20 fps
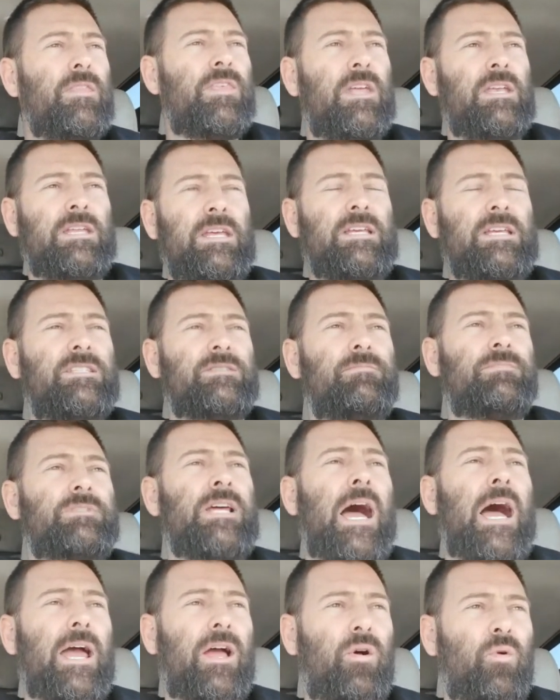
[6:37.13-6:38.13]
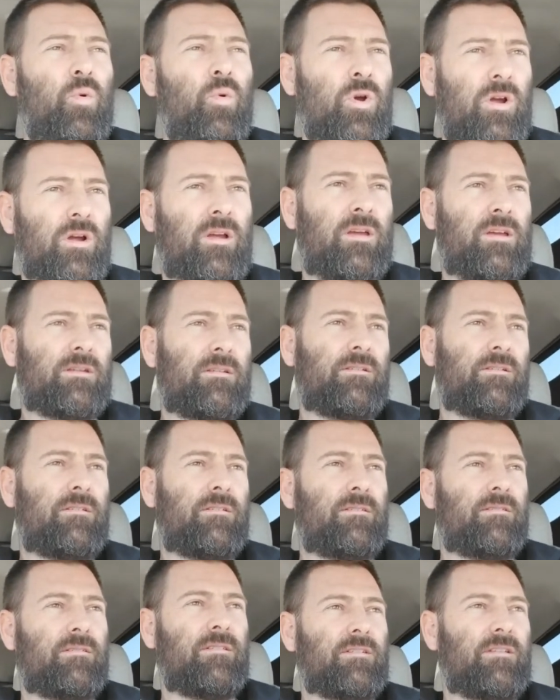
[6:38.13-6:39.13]
that needs some tile work.
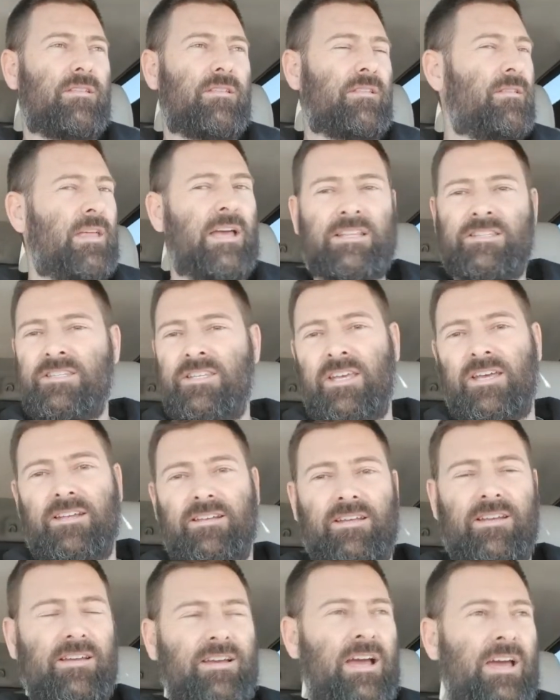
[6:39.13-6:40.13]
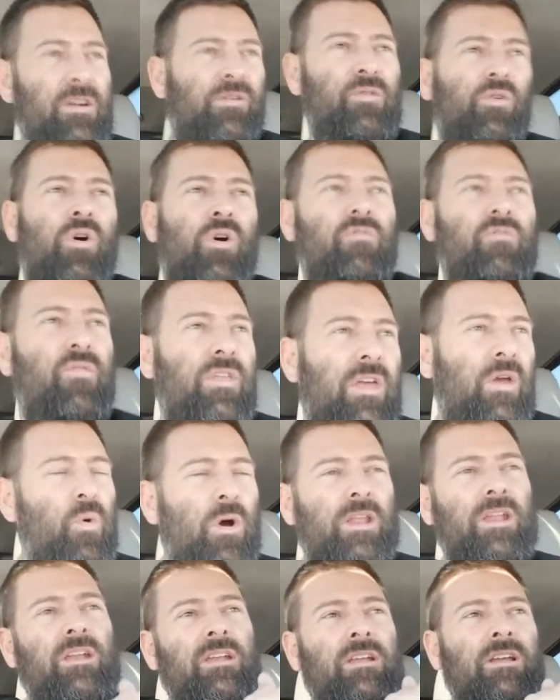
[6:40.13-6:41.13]
That's it. I don't know if they
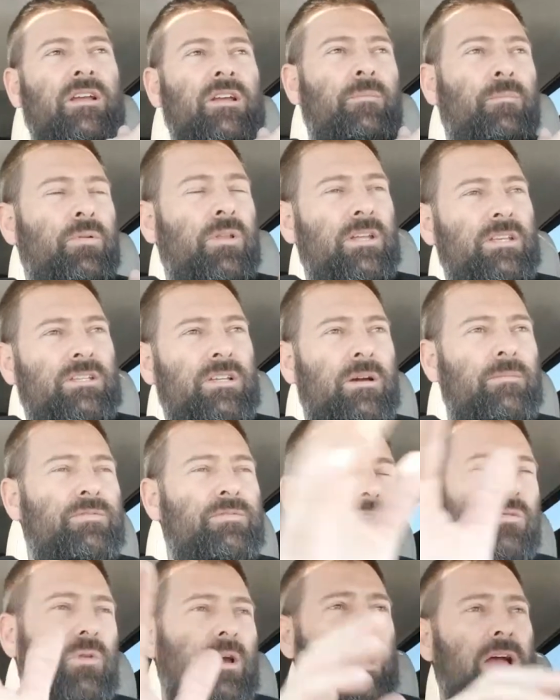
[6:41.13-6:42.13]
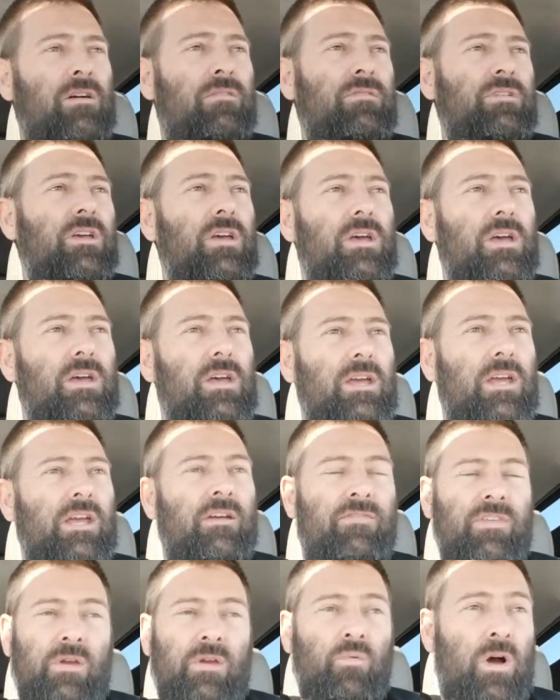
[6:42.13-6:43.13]
want a complete tub surround,
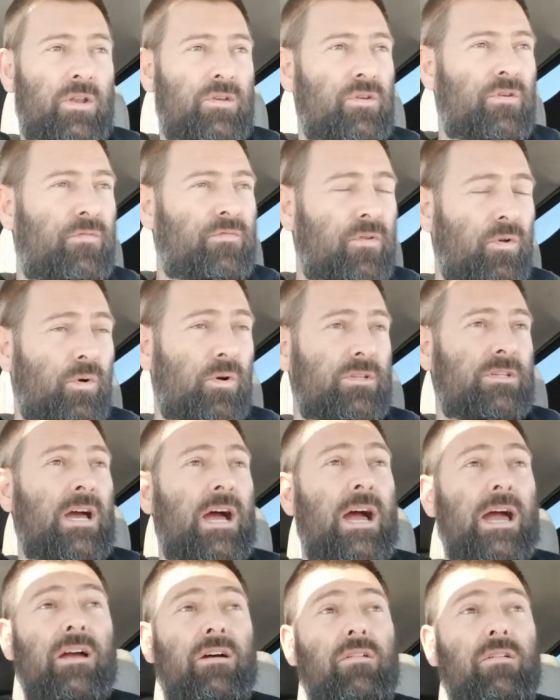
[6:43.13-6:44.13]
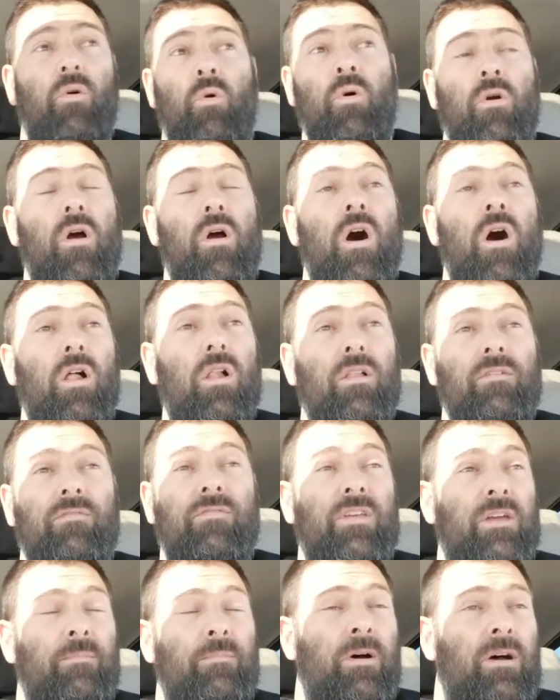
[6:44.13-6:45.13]
if they want new floor tile, or all of
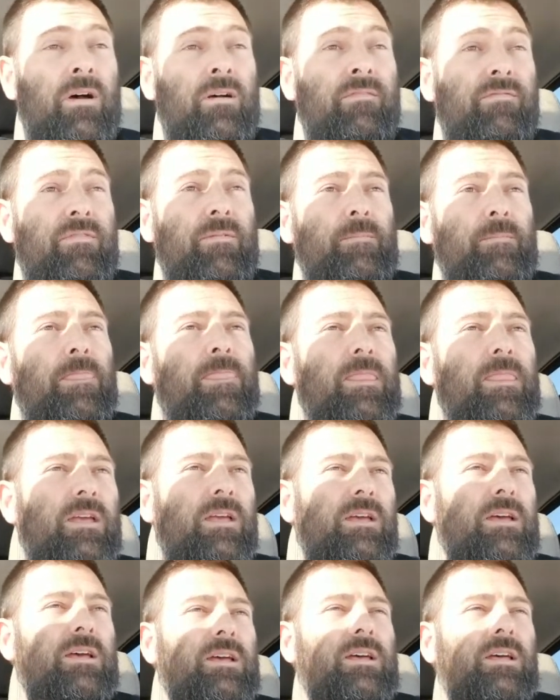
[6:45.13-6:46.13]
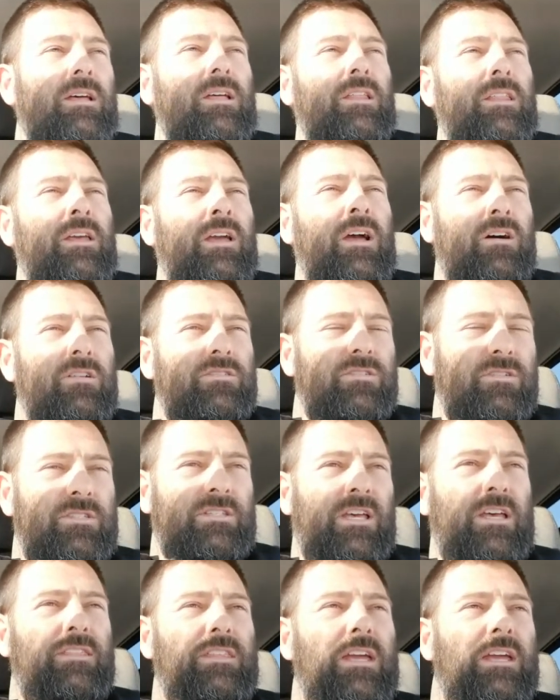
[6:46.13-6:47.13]
the above. They also
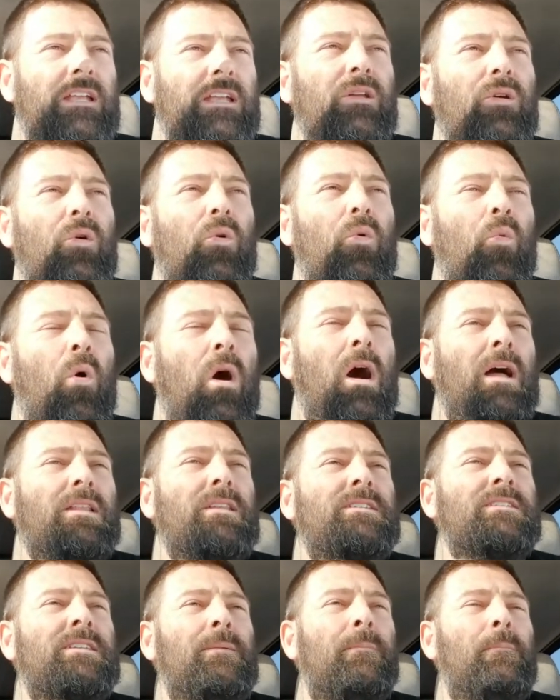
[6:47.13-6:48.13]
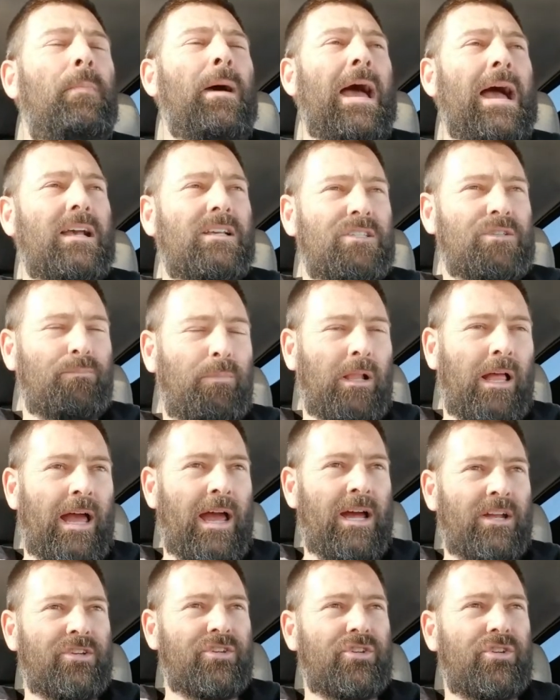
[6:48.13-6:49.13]
said they want some
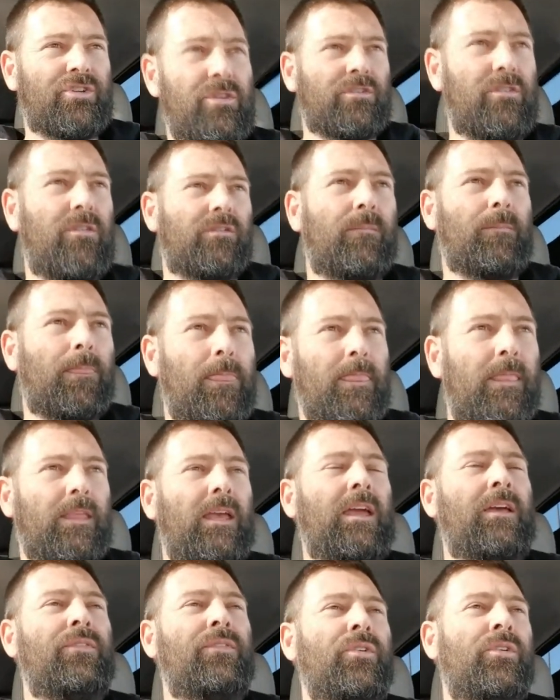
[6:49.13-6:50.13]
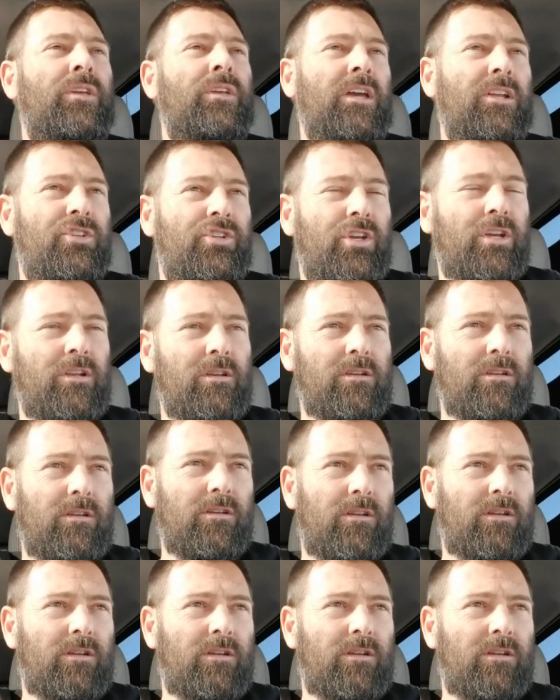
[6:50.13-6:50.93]
backsplash in their kitchen